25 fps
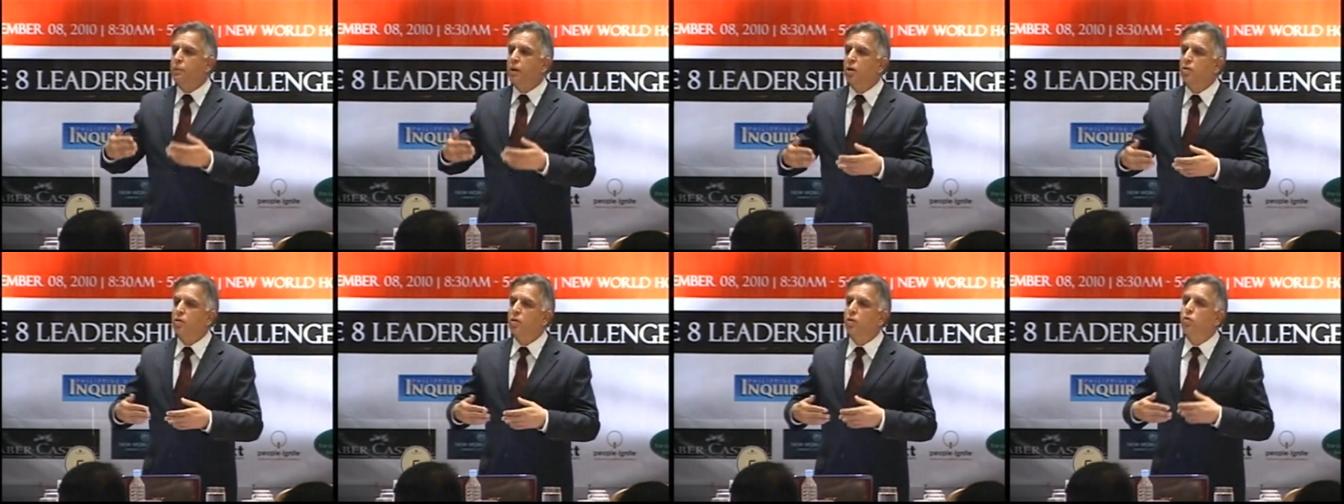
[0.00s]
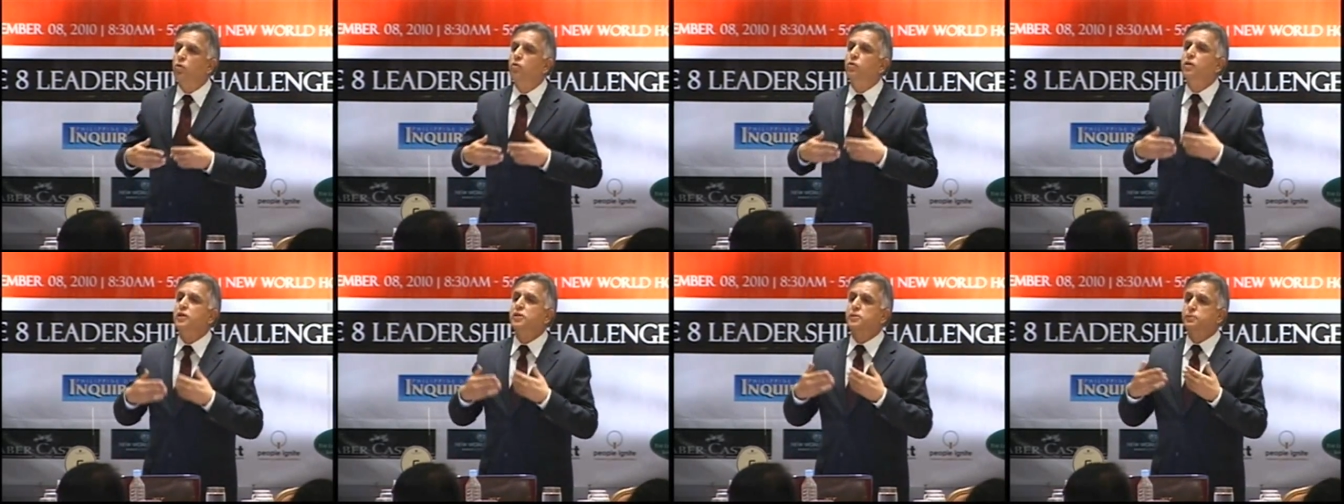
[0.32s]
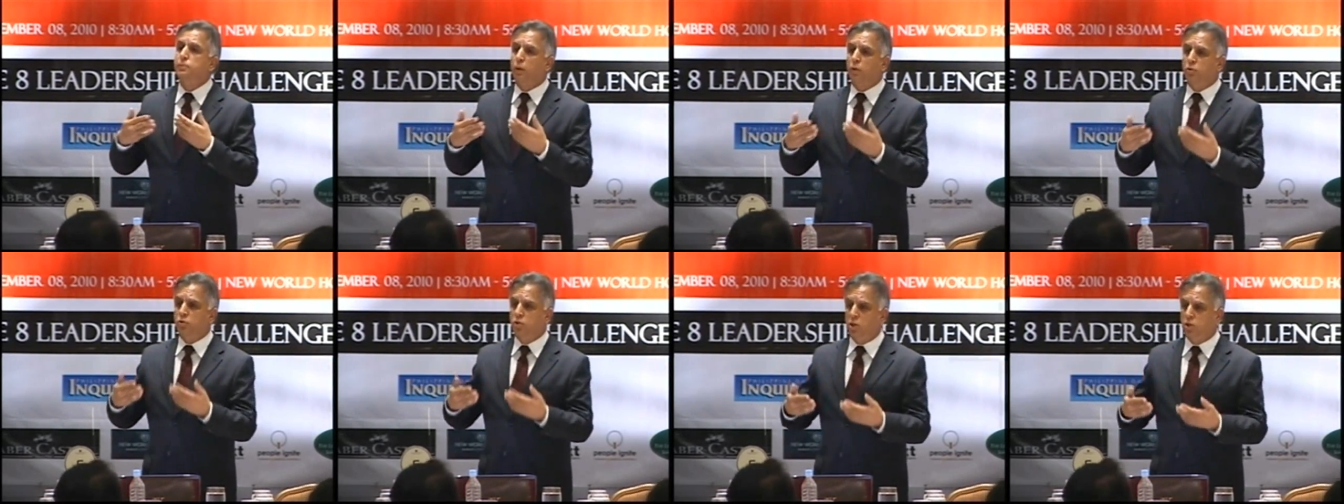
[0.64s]
about your own
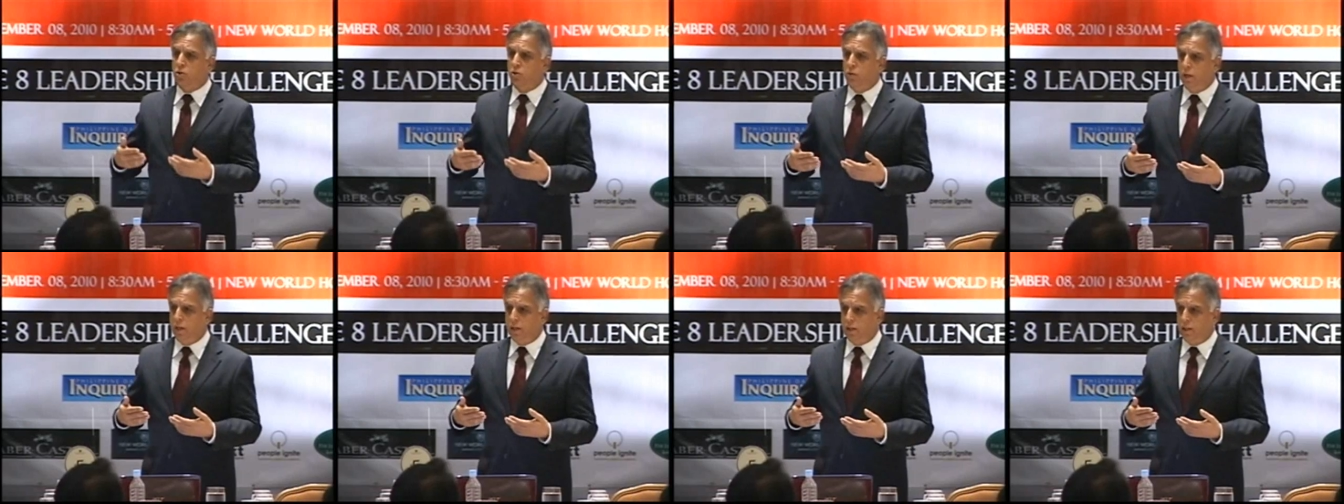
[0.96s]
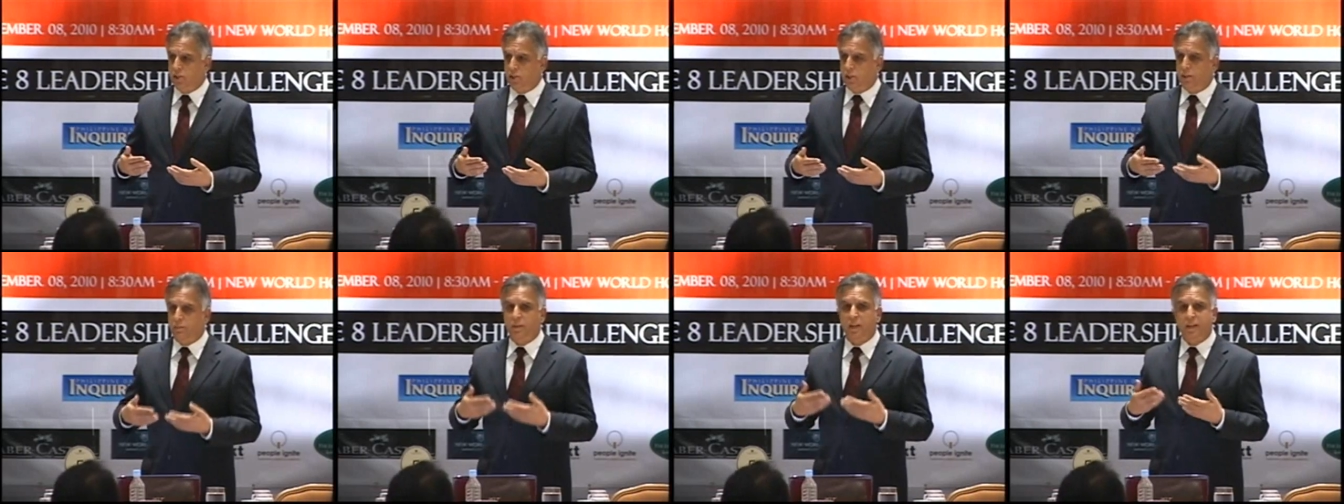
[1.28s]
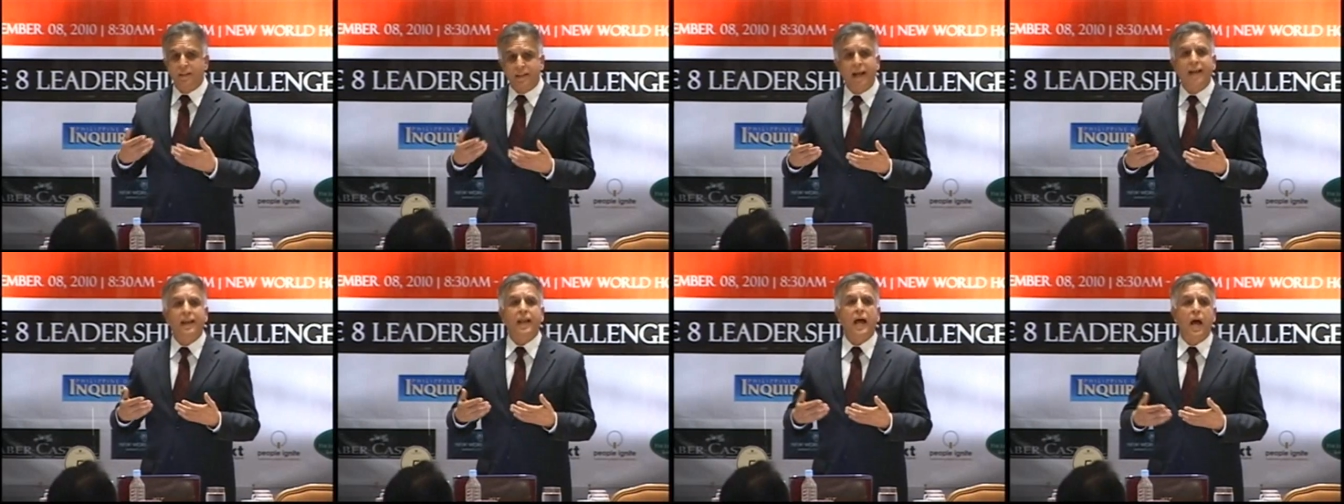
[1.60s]
exposure to leadership?
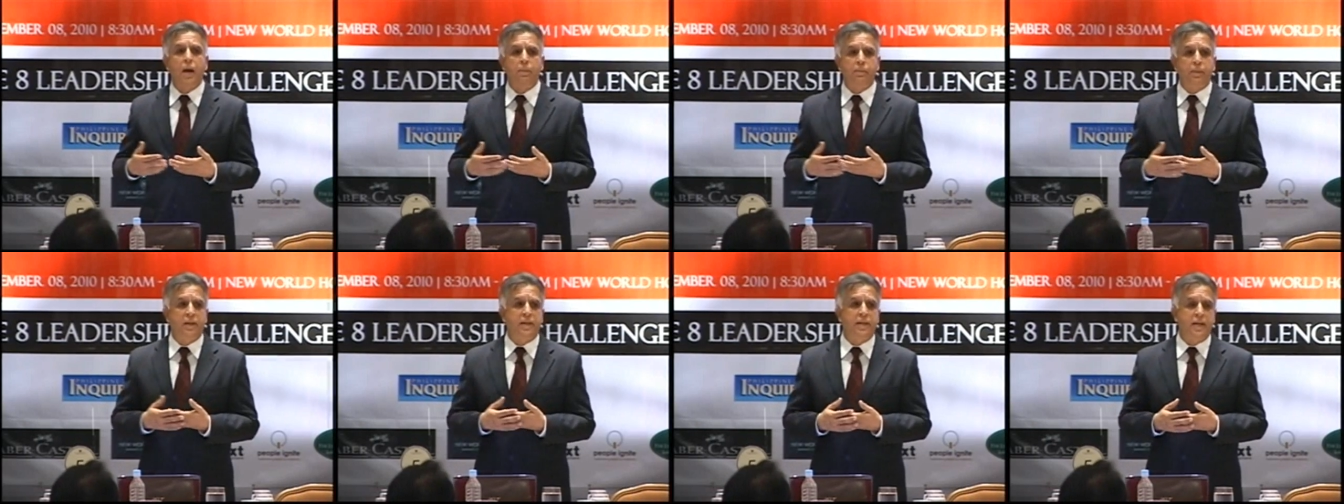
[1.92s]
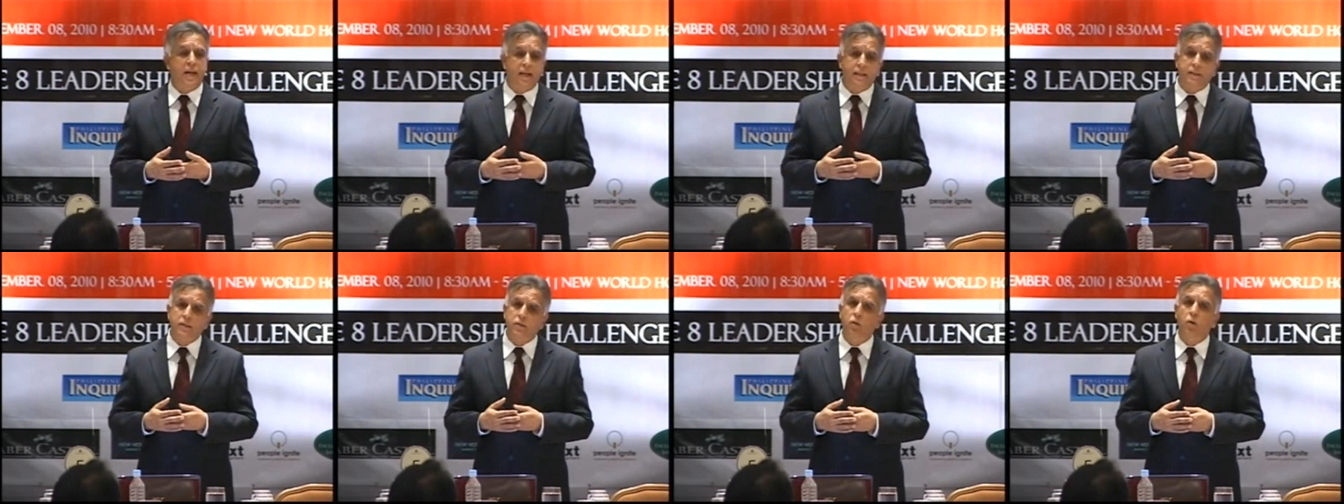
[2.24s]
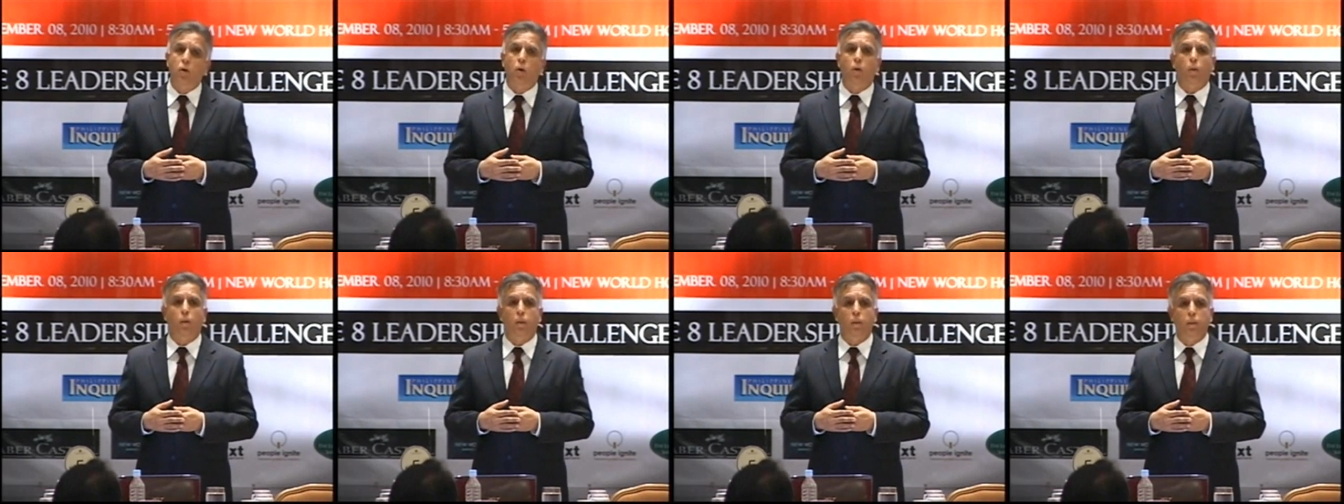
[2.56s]
Did that happen, yes
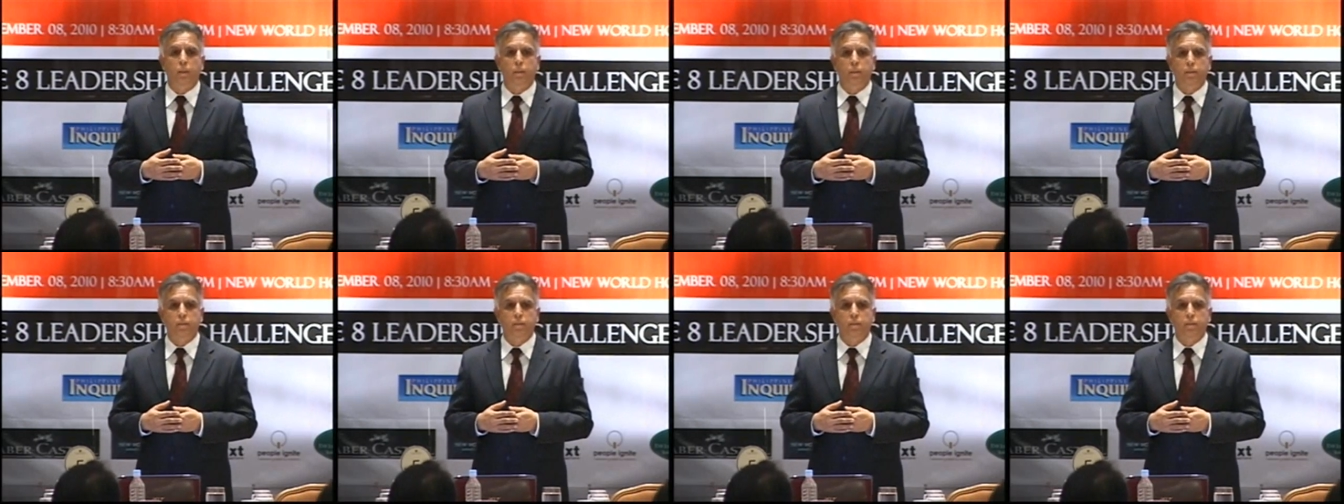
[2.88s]
or no?